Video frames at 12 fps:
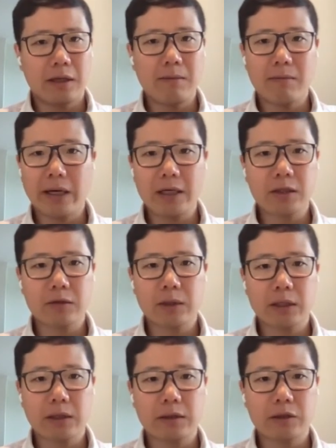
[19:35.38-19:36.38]
they might as
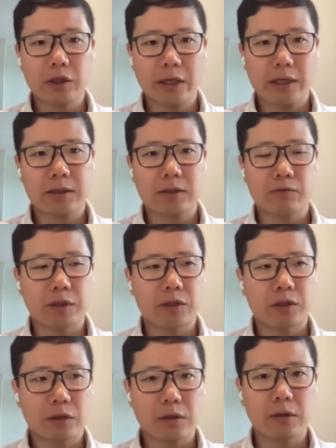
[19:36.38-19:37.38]
well just
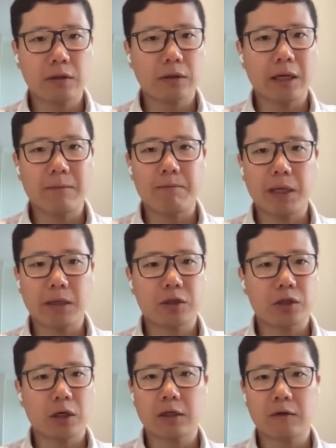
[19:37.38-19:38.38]
return a big
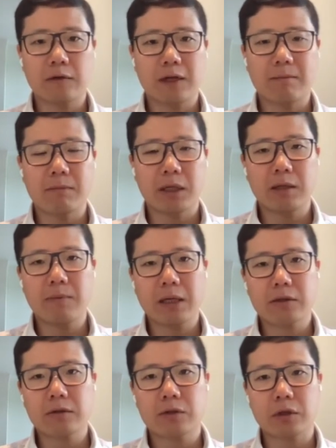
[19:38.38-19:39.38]
chunk of that money
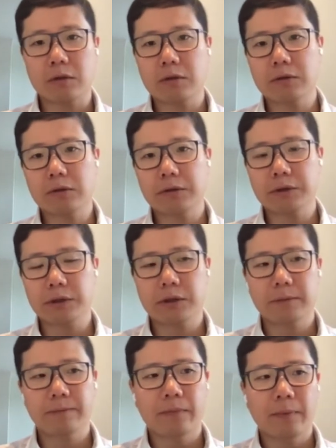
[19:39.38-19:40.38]
back to shareholders,
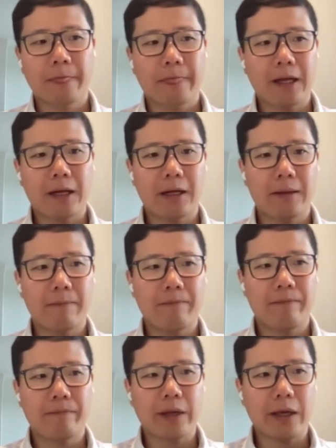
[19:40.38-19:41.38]

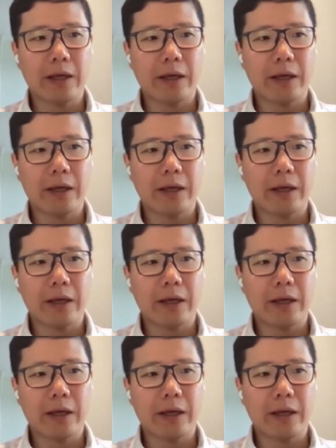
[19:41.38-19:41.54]
and